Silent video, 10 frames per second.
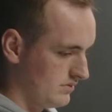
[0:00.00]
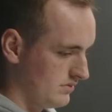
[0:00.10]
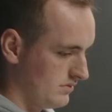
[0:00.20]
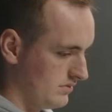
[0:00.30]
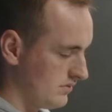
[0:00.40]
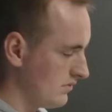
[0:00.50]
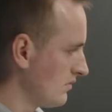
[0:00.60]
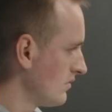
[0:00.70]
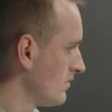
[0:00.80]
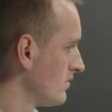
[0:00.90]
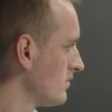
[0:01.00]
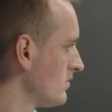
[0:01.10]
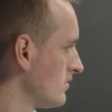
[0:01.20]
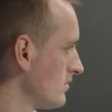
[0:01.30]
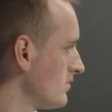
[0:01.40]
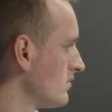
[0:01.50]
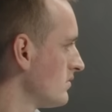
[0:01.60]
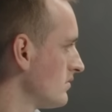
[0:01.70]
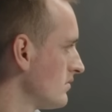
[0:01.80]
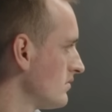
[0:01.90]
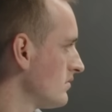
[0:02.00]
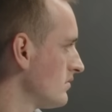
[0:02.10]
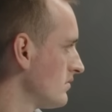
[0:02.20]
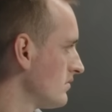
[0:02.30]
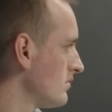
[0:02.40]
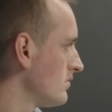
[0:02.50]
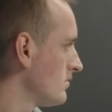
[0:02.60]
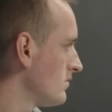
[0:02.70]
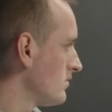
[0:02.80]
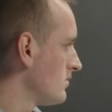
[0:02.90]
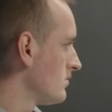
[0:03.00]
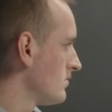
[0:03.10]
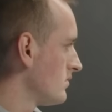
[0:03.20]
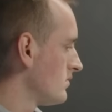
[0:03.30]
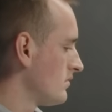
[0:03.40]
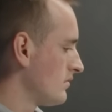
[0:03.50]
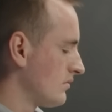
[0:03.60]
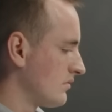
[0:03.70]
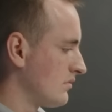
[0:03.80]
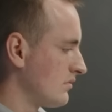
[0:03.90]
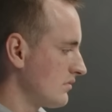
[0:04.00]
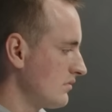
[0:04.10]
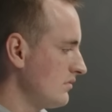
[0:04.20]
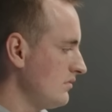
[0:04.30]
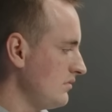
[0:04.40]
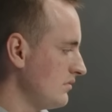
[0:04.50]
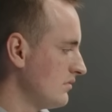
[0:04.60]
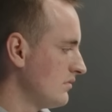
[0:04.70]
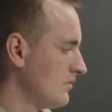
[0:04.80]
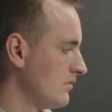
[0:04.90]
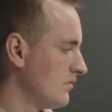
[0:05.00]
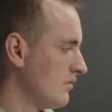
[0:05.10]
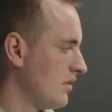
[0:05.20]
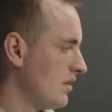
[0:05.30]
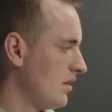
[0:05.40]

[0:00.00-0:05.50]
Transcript: (silent)